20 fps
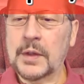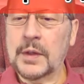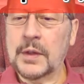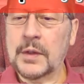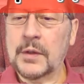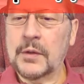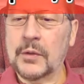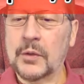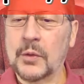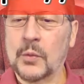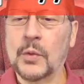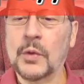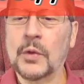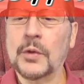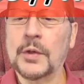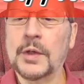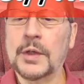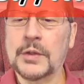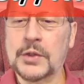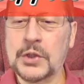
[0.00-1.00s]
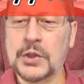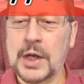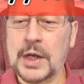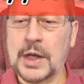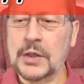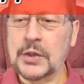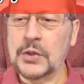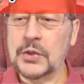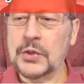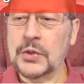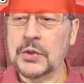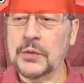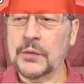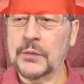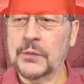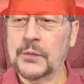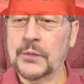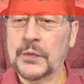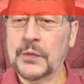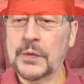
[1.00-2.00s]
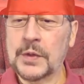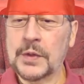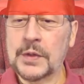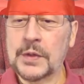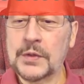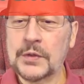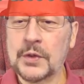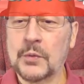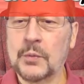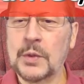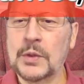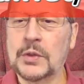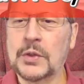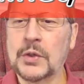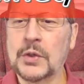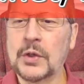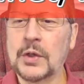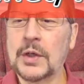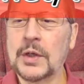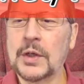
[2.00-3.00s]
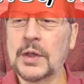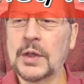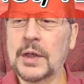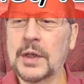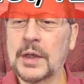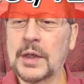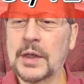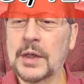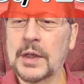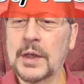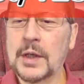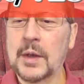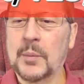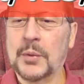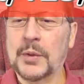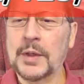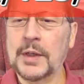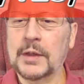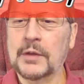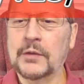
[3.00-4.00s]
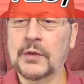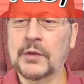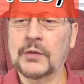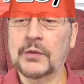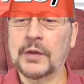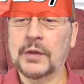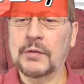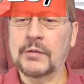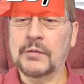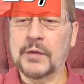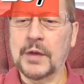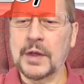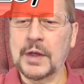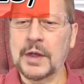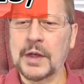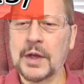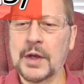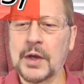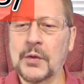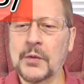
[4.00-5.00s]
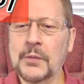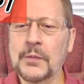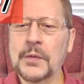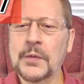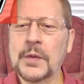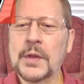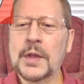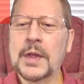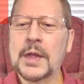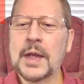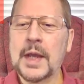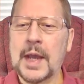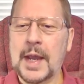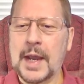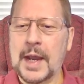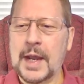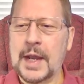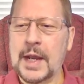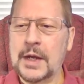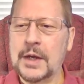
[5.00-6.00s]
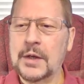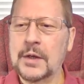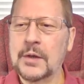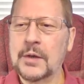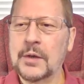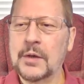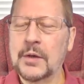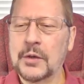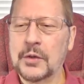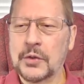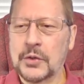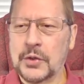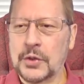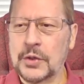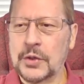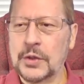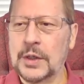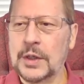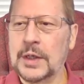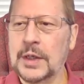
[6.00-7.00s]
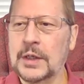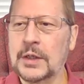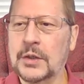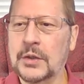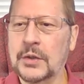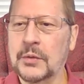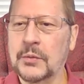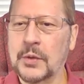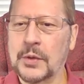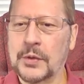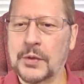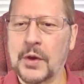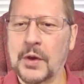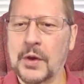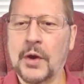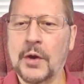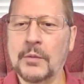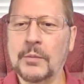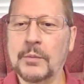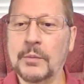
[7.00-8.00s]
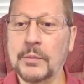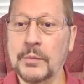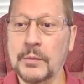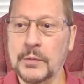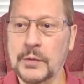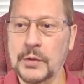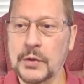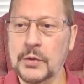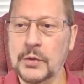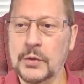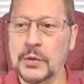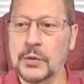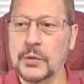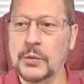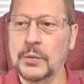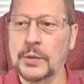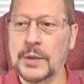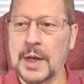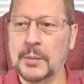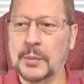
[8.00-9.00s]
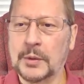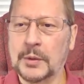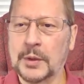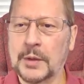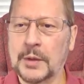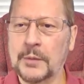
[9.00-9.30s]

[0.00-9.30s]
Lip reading: The world has changed. So we took a pre-existing video and turned it into with our new template.